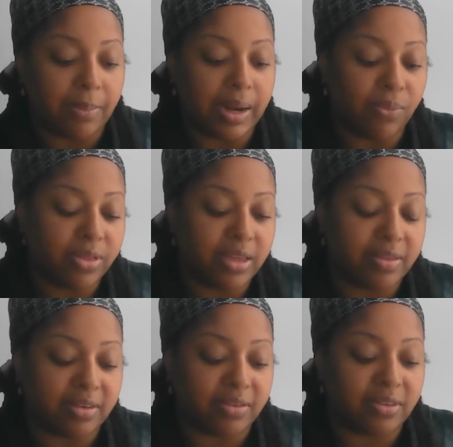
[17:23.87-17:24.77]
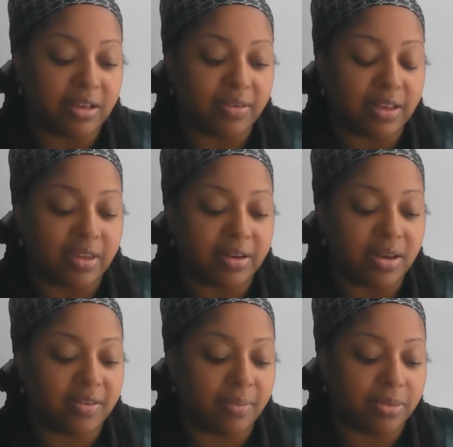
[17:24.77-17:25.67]
But I really get the sense that they
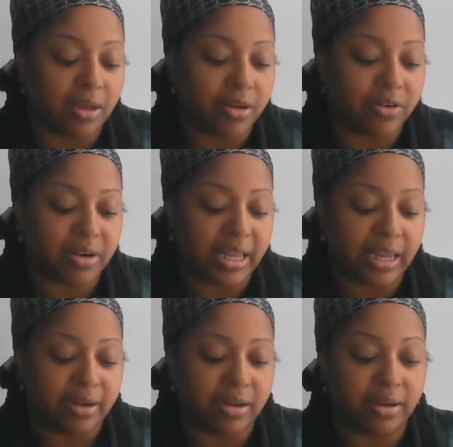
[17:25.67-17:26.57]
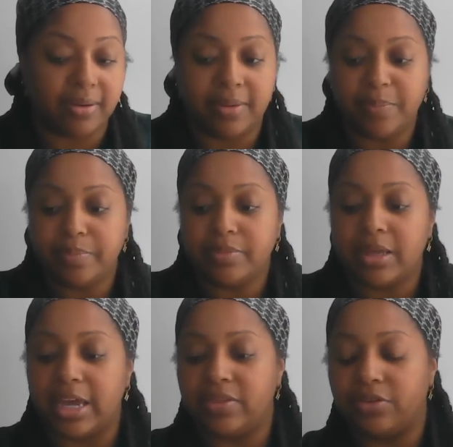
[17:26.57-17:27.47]
did something underhanded
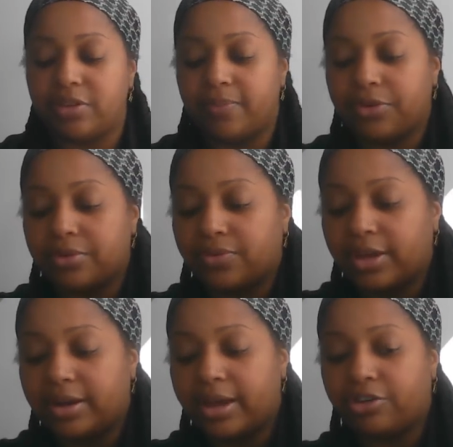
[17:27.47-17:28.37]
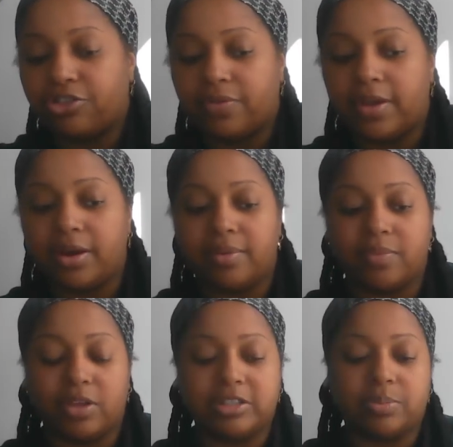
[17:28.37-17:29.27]
and there's some sort of connection there.
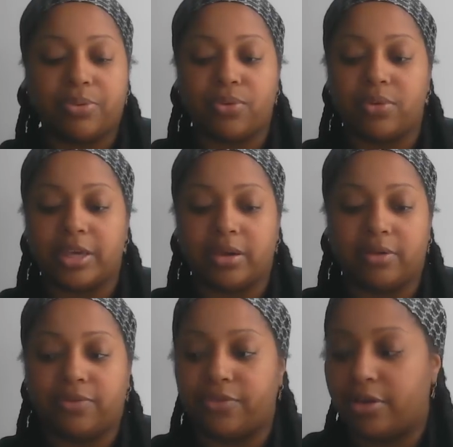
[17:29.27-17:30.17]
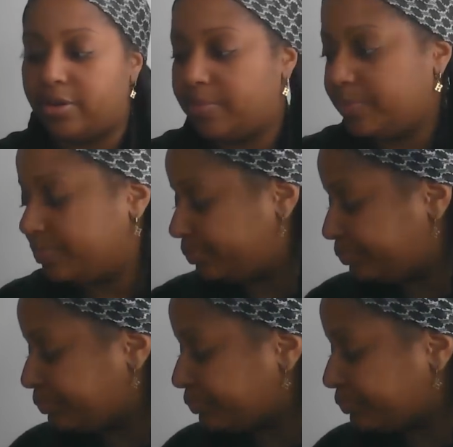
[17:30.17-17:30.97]
Let's pull here from